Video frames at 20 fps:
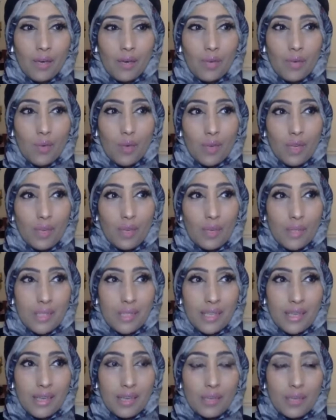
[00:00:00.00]
what can we
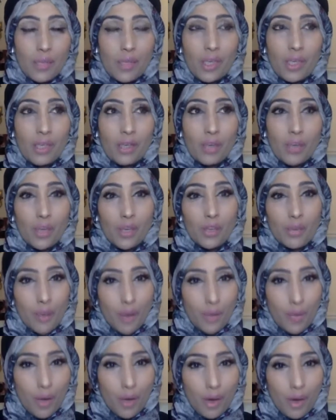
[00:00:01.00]
say? We
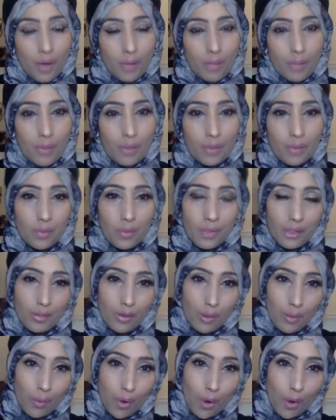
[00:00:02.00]
grow up, we
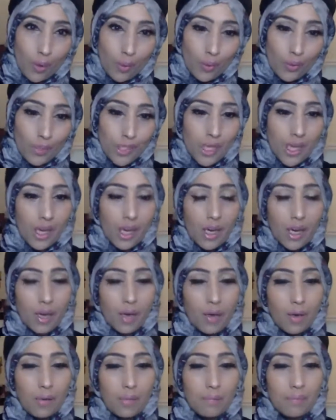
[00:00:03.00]
grow old.
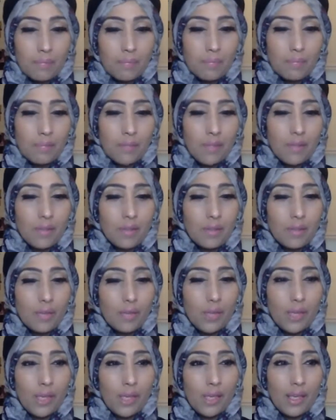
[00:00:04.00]

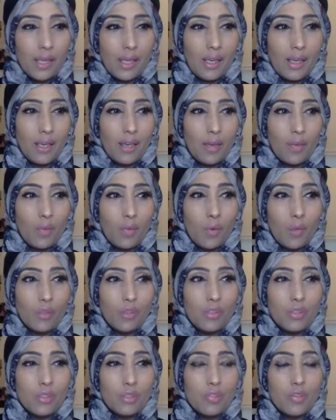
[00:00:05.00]
We
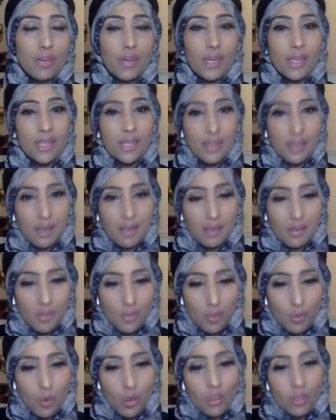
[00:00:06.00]
want to find out
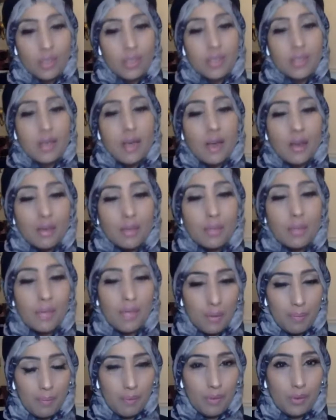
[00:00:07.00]
what young
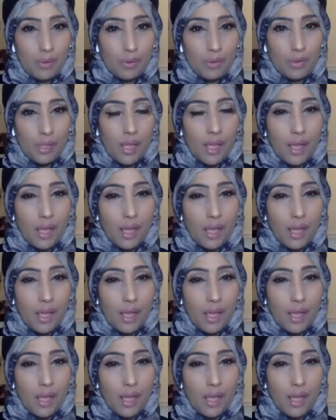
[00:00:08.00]
people